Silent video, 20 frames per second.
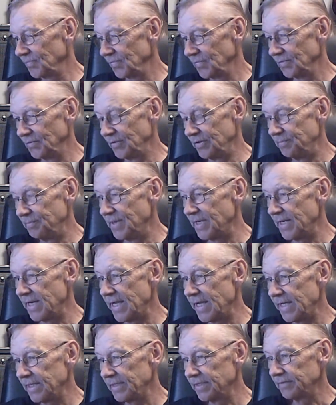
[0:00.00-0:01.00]
we've been
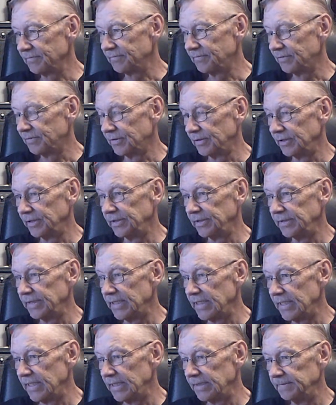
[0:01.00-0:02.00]
at it
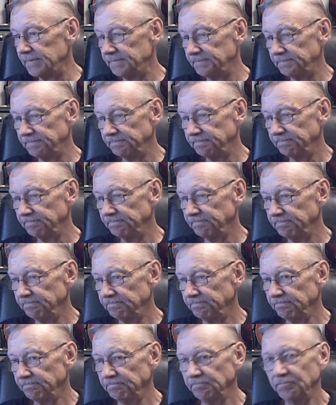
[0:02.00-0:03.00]
for
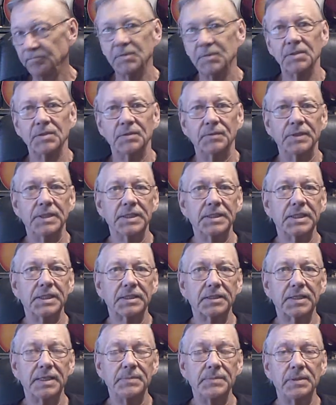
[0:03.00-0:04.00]
what is this?
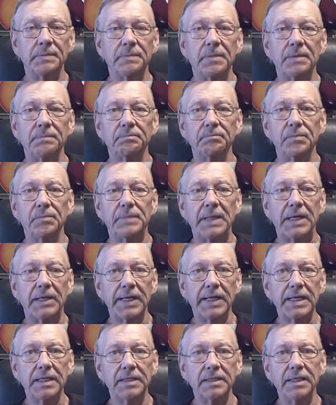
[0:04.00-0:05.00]
Coming a month, about
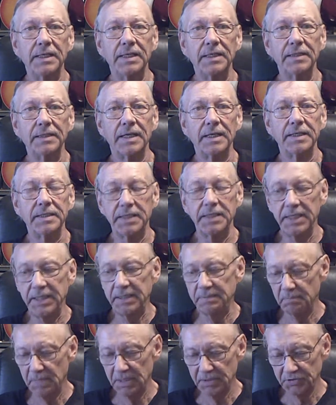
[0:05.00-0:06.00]
18,
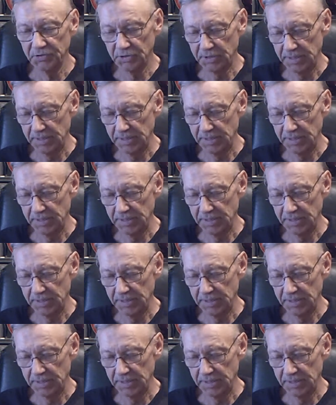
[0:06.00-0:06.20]
19 months